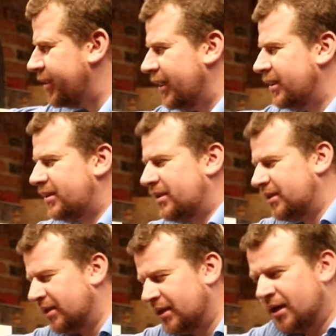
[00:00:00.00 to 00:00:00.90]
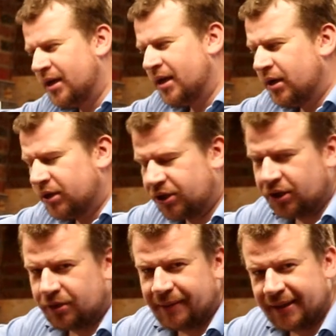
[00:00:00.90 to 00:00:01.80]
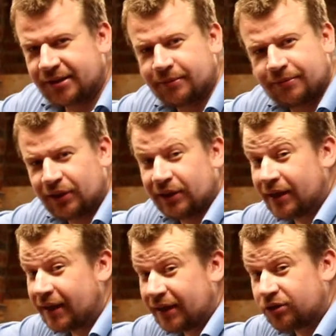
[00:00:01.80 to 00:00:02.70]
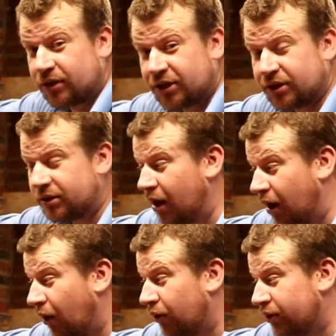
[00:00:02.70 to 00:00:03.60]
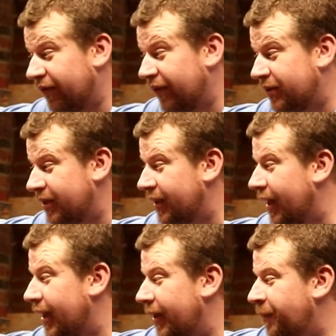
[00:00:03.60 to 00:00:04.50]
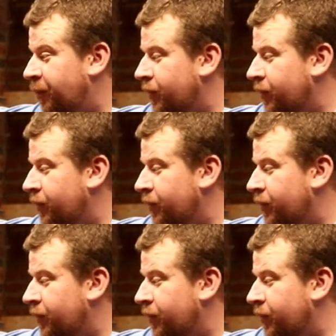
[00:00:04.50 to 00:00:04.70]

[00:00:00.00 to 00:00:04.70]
This should be something that interests a lot of you today.